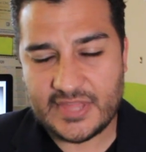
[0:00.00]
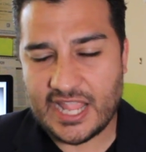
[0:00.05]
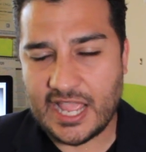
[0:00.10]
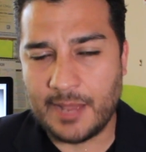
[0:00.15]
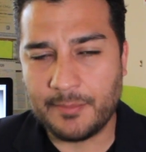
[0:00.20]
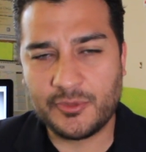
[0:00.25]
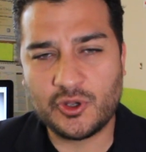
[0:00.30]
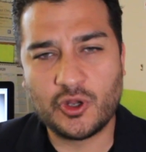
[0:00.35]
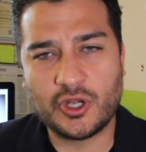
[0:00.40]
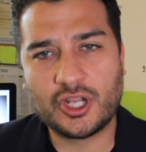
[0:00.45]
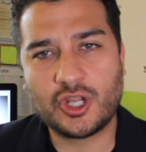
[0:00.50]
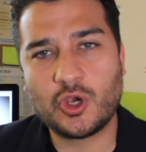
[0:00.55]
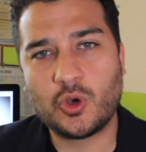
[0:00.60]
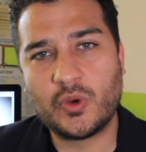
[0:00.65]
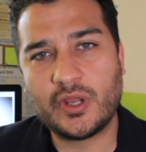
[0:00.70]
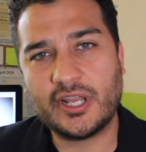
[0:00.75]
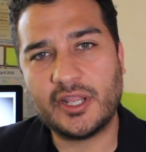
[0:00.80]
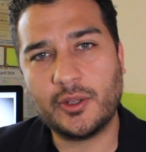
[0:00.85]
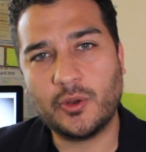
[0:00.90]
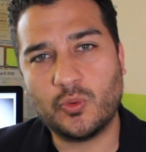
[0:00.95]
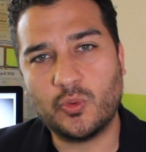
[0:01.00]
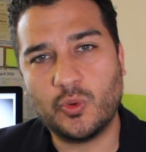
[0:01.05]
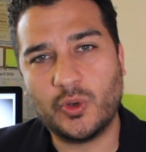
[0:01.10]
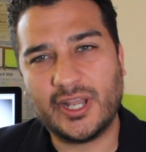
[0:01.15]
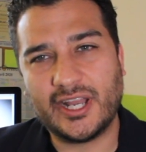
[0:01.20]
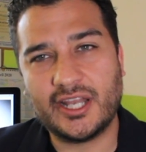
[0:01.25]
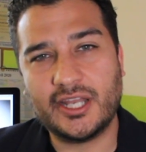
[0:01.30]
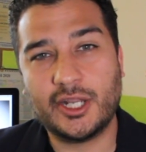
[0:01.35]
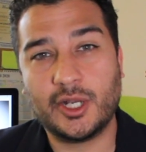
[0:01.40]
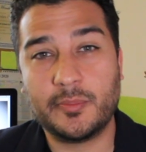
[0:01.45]
I'm gonna go with a
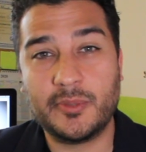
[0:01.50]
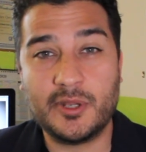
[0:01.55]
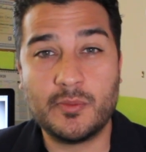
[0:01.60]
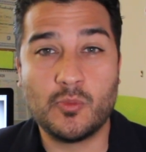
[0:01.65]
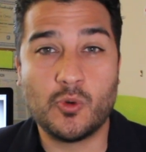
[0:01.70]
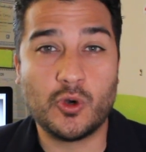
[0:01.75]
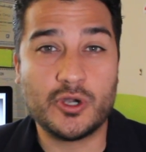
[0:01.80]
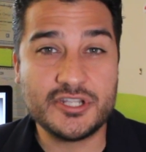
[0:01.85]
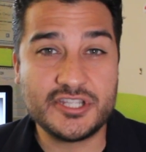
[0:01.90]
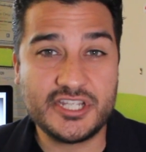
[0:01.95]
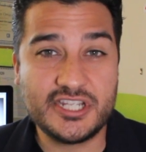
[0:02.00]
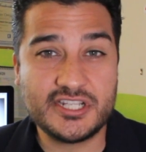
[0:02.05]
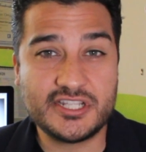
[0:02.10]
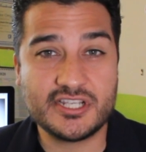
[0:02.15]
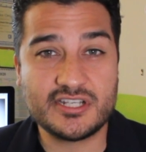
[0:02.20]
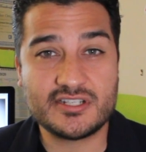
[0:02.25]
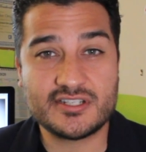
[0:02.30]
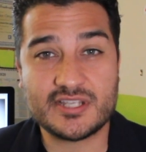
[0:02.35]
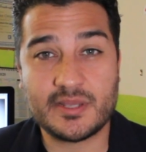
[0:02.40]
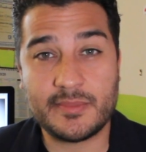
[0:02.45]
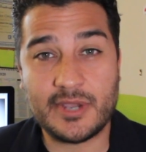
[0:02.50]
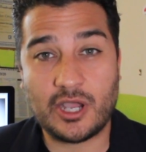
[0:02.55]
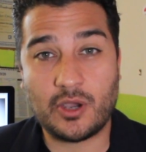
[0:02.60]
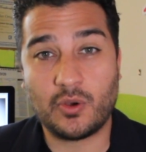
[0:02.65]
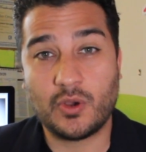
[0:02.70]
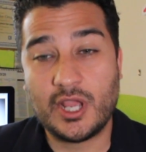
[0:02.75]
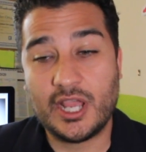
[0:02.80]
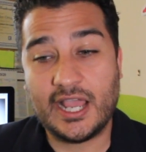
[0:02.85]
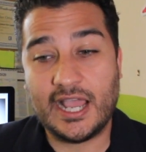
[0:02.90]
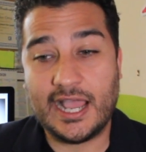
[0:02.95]
little bit more details
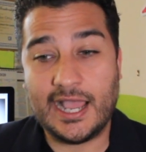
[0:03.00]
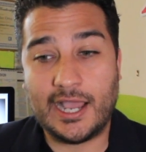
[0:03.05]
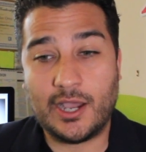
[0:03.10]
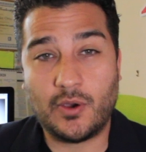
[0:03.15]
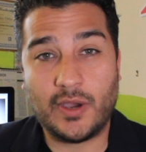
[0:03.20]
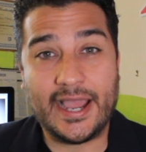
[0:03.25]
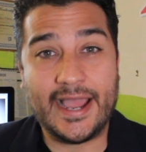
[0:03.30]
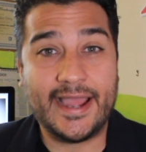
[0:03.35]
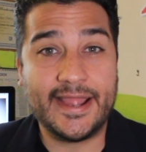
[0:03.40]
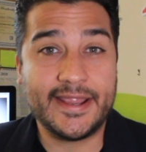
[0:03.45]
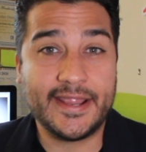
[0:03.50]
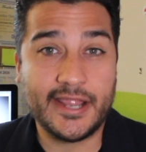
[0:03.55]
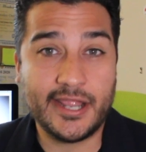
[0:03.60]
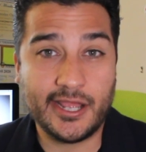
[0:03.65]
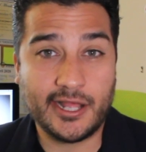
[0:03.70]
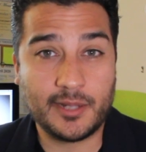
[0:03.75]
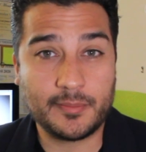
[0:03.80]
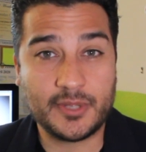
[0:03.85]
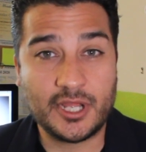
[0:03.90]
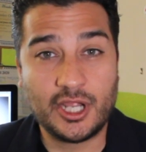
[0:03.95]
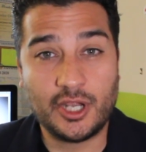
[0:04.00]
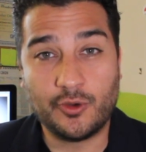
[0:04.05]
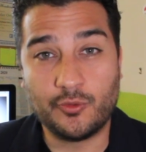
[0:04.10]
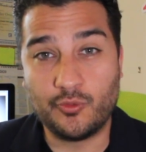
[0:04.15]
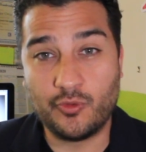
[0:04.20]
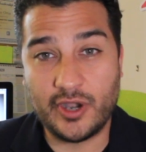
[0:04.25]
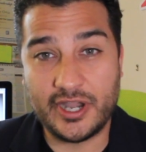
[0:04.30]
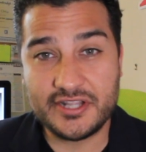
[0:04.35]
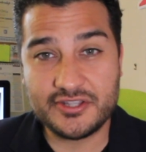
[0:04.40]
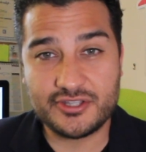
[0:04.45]
about how I help
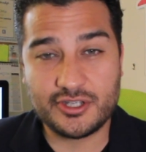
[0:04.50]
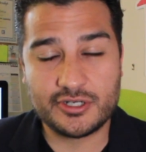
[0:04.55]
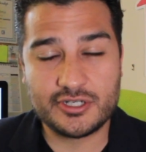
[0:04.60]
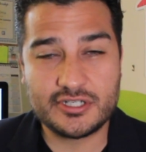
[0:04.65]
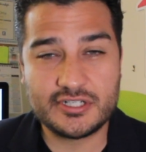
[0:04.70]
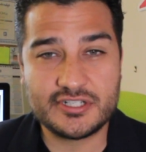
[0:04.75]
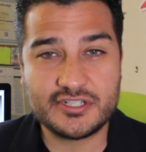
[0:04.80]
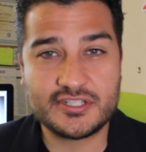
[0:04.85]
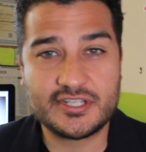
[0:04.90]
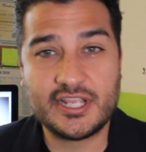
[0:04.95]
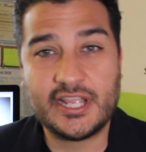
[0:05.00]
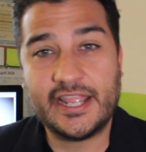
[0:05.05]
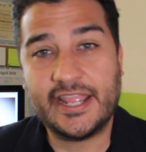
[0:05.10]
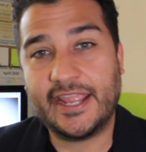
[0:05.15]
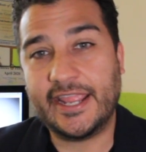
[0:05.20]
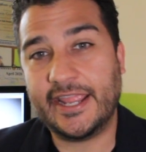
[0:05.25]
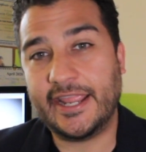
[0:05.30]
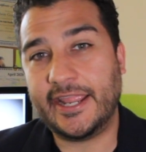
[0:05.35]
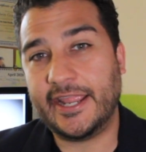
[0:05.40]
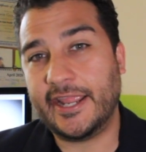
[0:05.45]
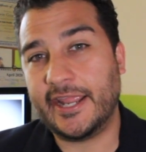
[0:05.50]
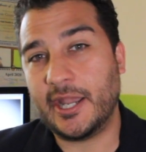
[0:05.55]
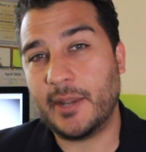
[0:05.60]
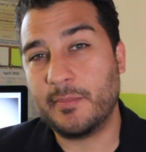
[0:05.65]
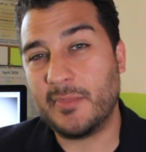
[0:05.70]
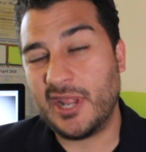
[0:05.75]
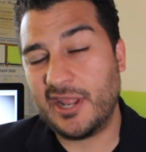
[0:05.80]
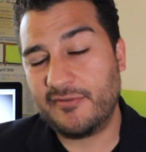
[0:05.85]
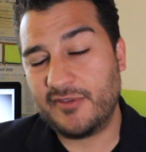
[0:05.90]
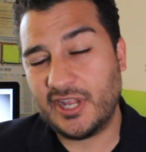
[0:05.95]
renters, and
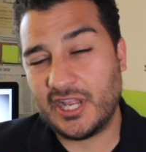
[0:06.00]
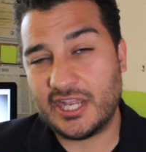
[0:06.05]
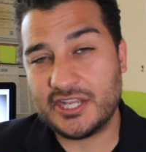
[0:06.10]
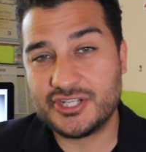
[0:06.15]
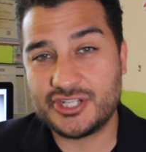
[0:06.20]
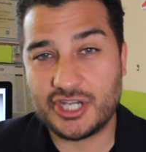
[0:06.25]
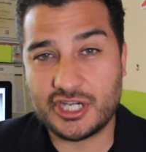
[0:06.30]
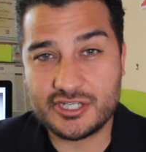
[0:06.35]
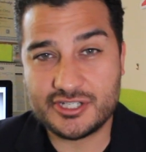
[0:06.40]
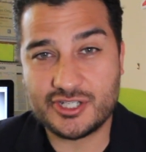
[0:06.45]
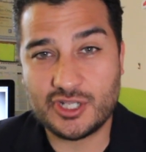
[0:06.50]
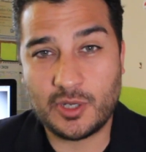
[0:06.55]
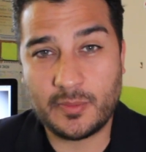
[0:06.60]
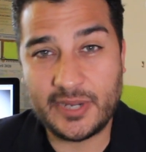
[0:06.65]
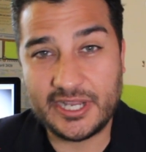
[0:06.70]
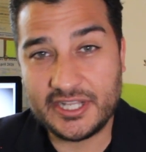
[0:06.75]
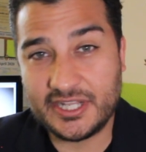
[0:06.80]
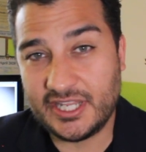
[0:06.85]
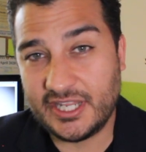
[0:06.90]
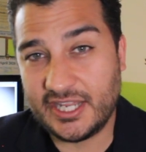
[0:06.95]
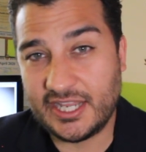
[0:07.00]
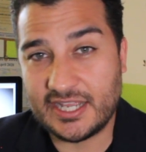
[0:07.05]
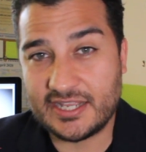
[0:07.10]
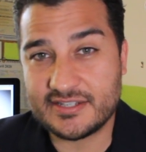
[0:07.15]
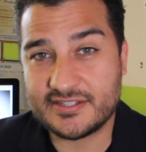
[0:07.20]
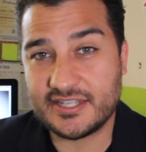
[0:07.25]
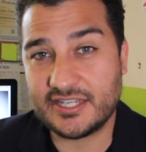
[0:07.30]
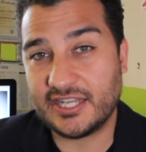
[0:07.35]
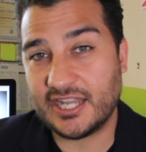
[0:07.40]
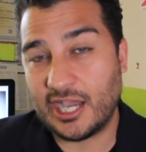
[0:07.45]
maybe I share some
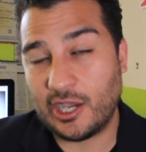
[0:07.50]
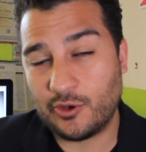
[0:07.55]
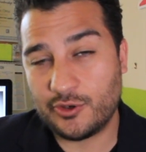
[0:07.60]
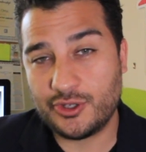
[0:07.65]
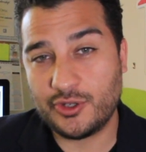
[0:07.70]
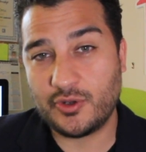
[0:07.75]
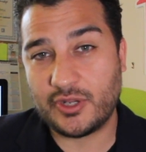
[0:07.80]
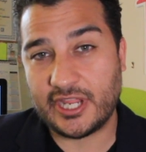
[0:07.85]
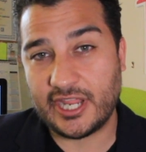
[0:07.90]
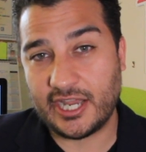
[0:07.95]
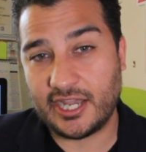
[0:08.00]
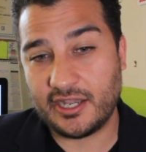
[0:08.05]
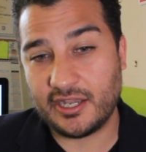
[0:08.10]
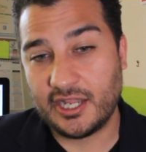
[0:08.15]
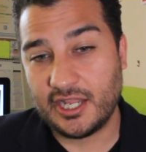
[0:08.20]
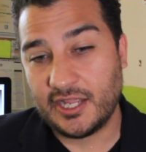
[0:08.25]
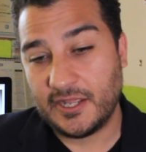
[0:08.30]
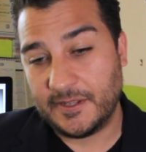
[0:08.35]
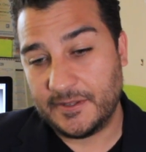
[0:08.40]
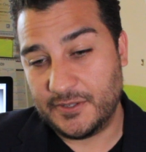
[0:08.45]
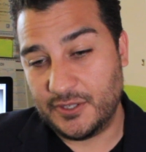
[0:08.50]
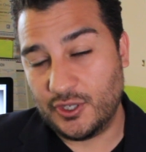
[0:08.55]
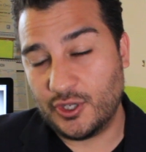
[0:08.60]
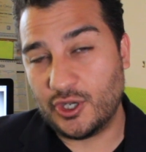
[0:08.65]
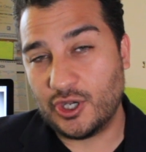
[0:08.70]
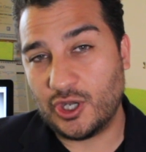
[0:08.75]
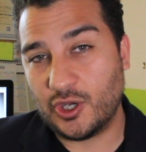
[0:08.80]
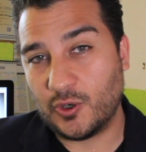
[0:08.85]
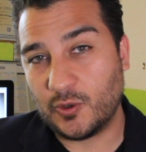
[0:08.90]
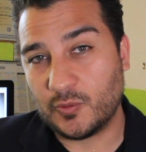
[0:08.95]
ideas in how you can, you
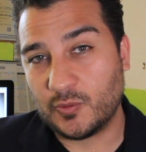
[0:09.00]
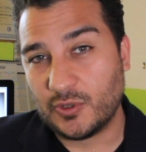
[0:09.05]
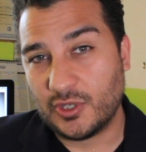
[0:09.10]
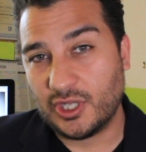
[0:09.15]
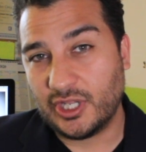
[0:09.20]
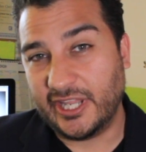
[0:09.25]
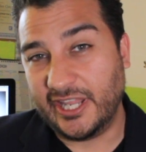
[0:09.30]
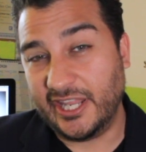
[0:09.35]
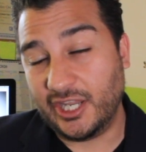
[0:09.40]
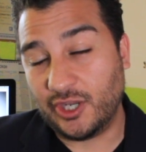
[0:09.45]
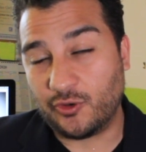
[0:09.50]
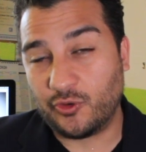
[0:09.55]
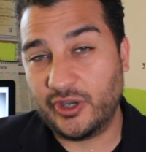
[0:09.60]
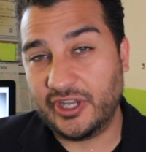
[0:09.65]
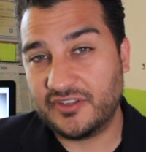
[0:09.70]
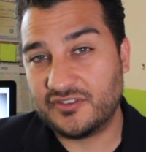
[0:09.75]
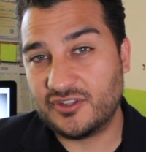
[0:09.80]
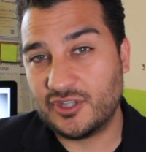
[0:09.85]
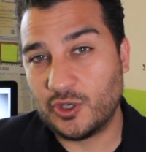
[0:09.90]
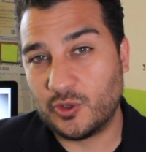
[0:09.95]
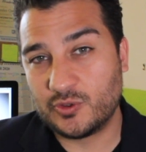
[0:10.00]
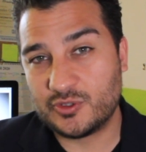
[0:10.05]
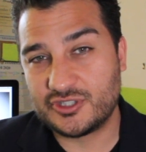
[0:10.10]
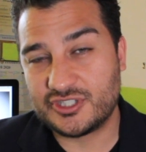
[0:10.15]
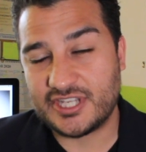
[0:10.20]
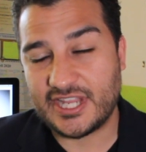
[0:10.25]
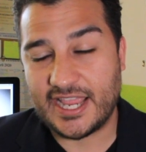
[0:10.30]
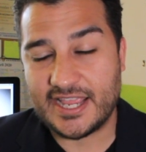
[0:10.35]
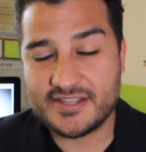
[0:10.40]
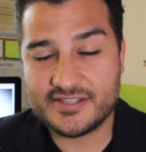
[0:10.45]
know, increase those
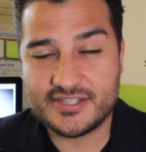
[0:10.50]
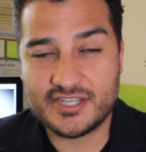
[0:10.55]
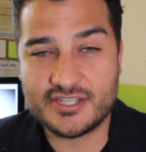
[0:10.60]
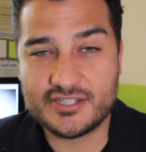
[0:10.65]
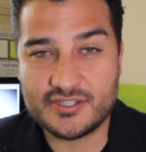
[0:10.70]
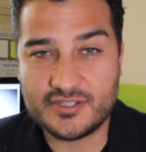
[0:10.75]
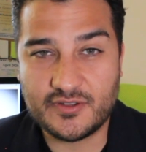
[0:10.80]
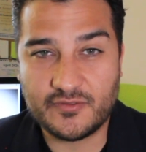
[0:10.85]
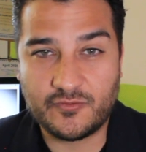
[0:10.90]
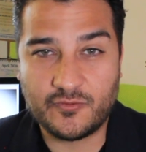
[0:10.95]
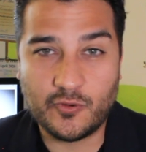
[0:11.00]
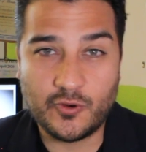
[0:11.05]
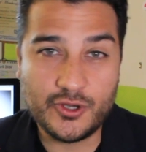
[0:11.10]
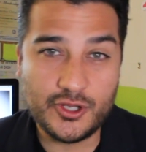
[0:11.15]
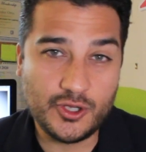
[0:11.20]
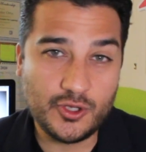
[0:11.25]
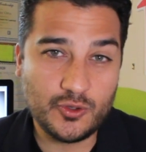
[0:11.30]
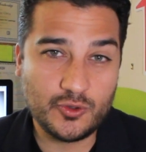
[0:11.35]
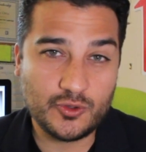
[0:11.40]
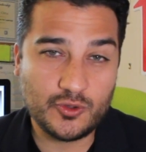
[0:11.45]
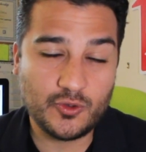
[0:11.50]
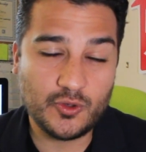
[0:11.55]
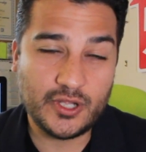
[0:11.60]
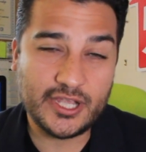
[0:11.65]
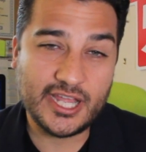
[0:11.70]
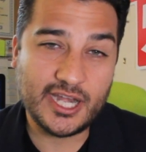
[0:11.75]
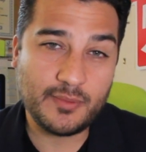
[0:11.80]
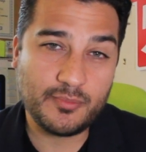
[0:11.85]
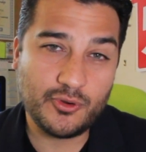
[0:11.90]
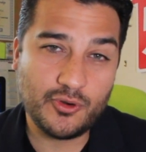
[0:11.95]
chances for you to
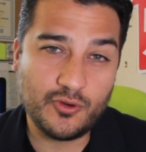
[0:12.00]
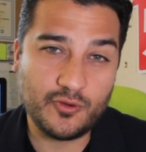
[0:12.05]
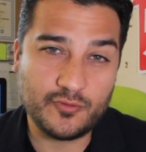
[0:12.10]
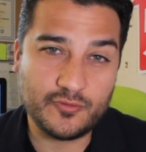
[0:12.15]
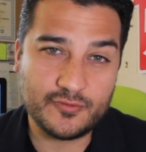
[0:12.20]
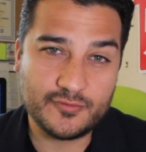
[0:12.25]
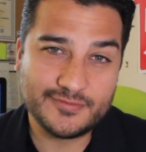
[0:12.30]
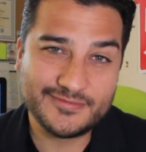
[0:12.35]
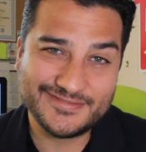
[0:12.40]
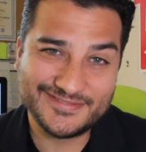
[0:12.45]
get approved.